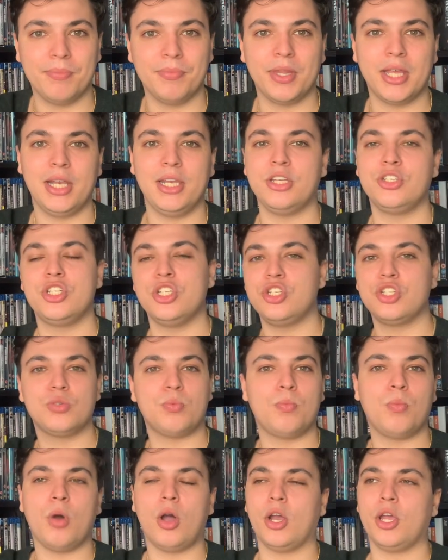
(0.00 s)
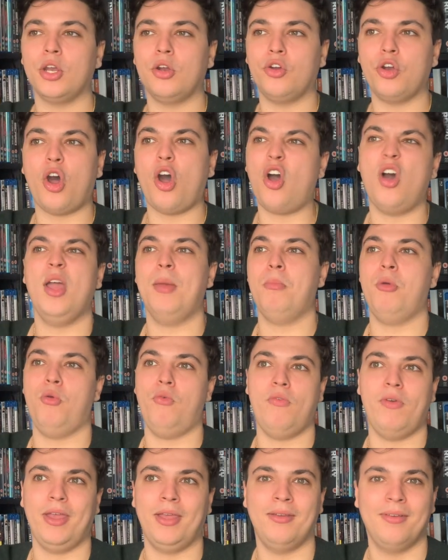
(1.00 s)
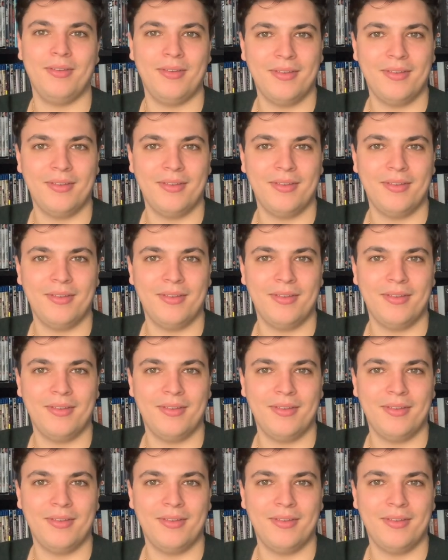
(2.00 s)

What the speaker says: They're literally just working on iMovie.